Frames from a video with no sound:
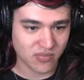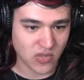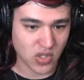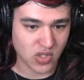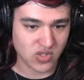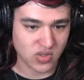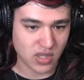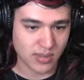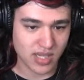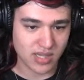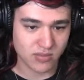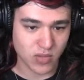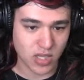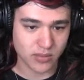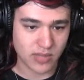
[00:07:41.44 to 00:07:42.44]
Because, I
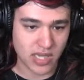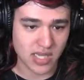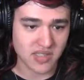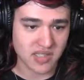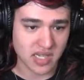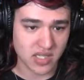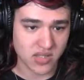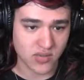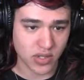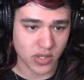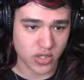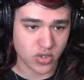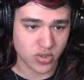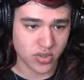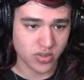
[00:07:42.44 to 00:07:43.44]
mean, well, yes, that is
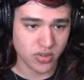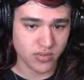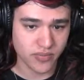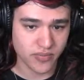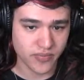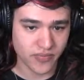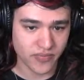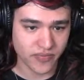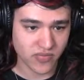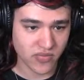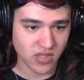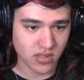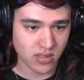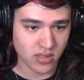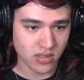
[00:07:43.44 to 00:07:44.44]
very true.
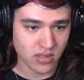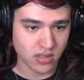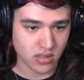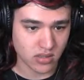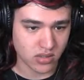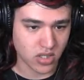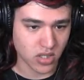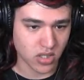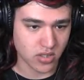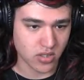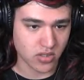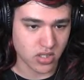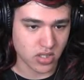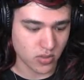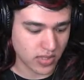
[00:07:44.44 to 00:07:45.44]
Oh god,
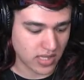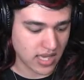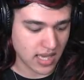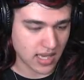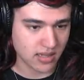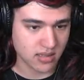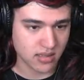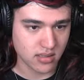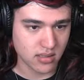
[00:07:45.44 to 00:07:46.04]
not you again.